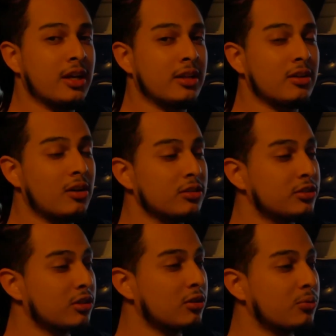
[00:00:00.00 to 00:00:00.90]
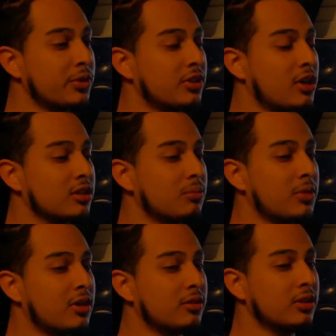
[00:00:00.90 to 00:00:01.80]
And also we talked
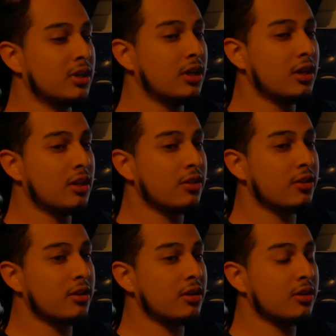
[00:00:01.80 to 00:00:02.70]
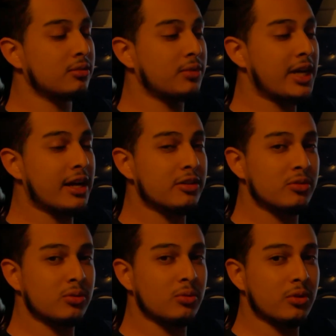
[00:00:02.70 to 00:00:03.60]
about the
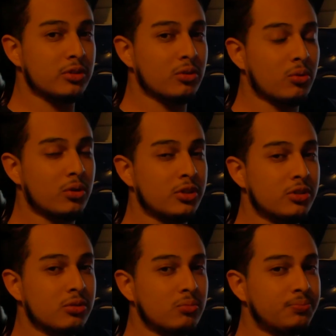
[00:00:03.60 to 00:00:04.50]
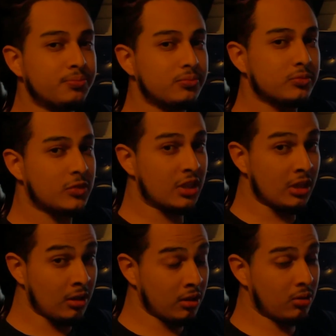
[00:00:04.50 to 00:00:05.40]
actual torch,
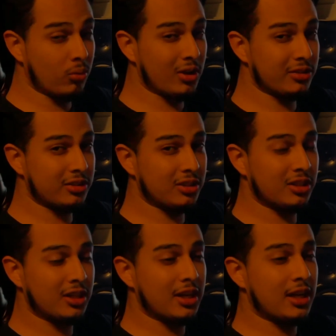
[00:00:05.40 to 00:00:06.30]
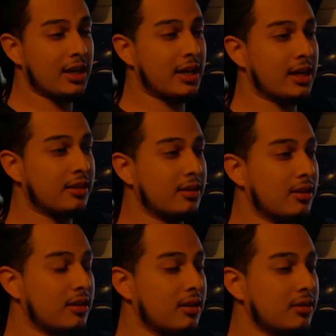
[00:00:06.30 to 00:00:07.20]
the welder, and
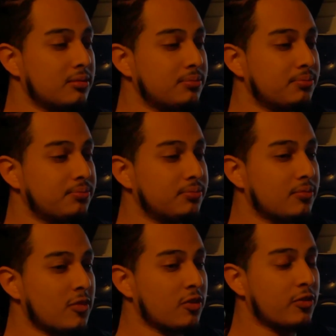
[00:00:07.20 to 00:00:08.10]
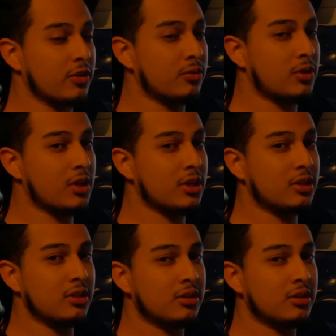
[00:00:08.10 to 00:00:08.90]
the filler rod.